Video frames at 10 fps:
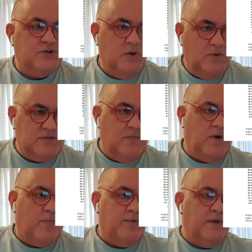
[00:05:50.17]
shows the
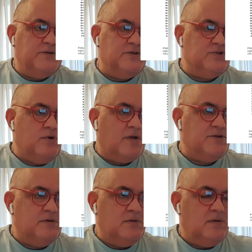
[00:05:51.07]
population
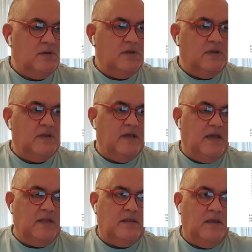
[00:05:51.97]
structure in
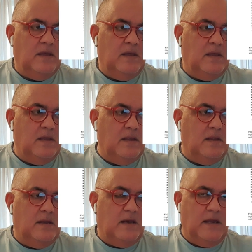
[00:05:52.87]

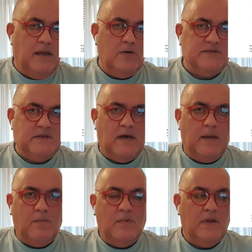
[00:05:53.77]
89 years'
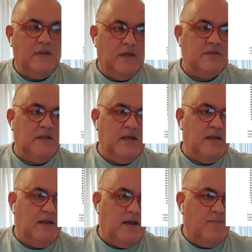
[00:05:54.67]
time, in
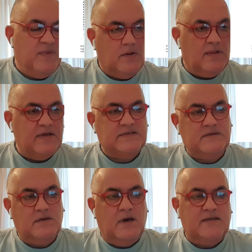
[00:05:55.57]
1989. Well,
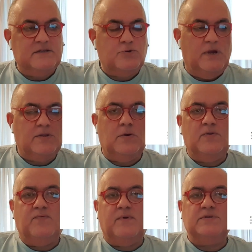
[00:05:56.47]
let's concentrate
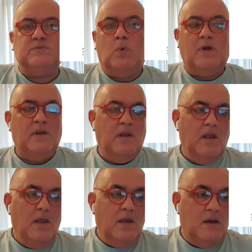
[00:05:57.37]
on the first one.
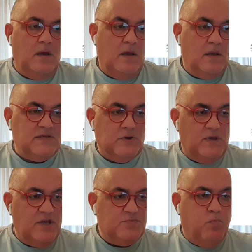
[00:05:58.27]

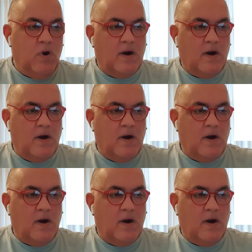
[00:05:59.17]
So each